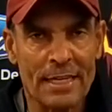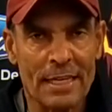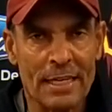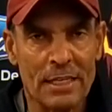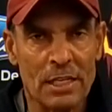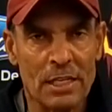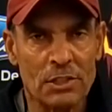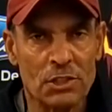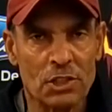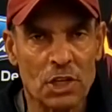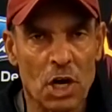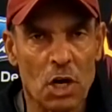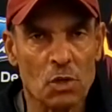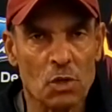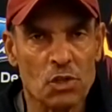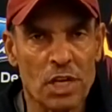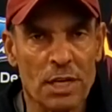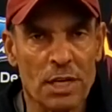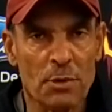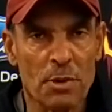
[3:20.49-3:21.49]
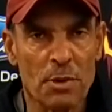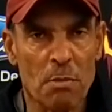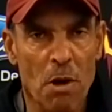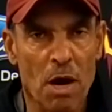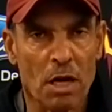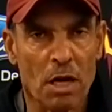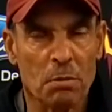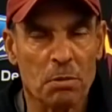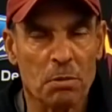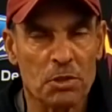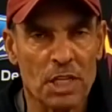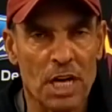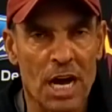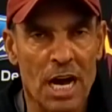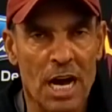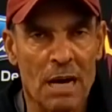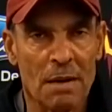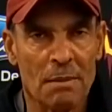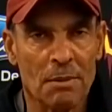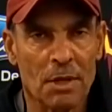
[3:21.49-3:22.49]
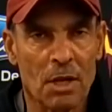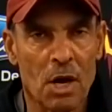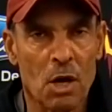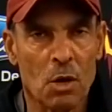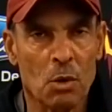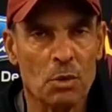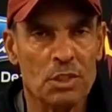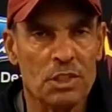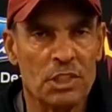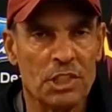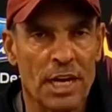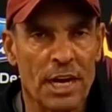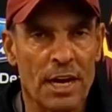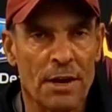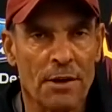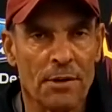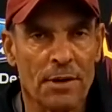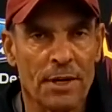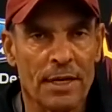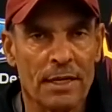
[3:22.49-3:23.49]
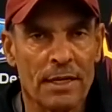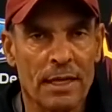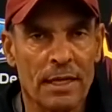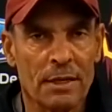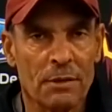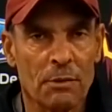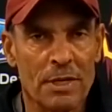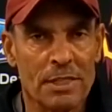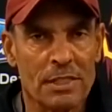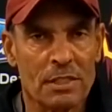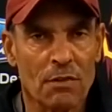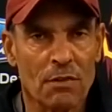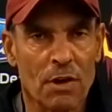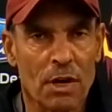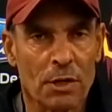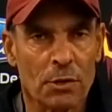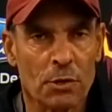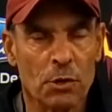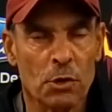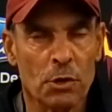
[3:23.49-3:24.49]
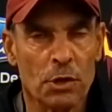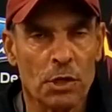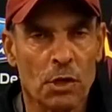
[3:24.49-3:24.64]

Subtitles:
And Joe's done a remarkable job along with Jerry and the rest of our crew.